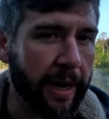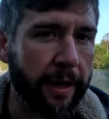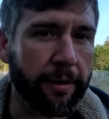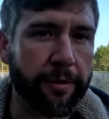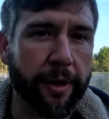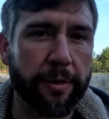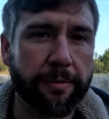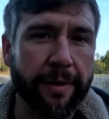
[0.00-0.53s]
I
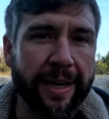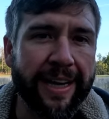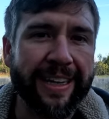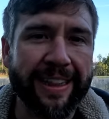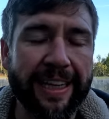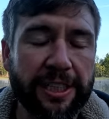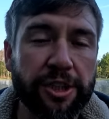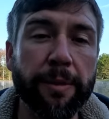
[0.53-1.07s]
don't know.
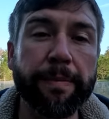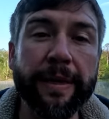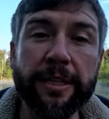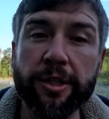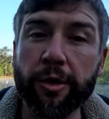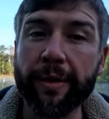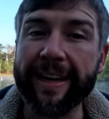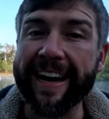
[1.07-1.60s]
Let's jump
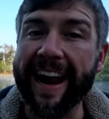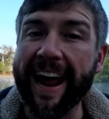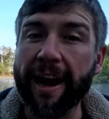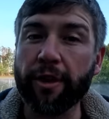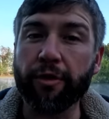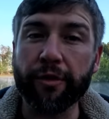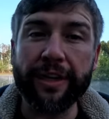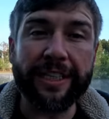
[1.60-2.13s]
into it and
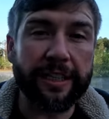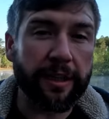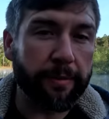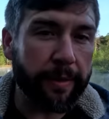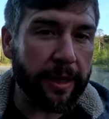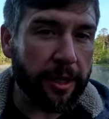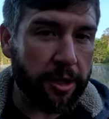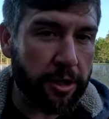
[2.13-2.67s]
how this
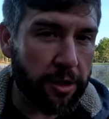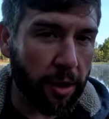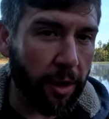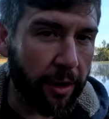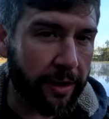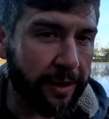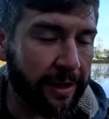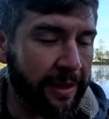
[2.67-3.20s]
could be the
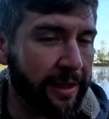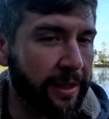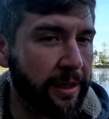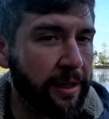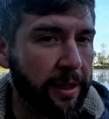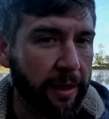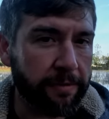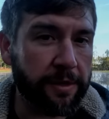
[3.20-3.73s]
start
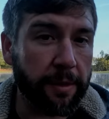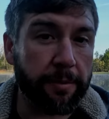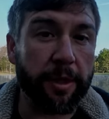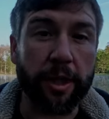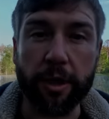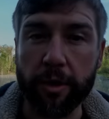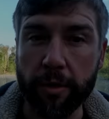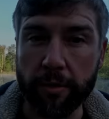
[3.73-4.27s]
of
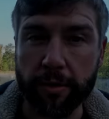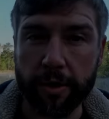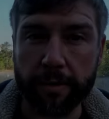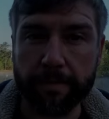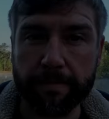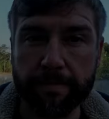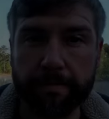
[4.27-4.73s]
something huge.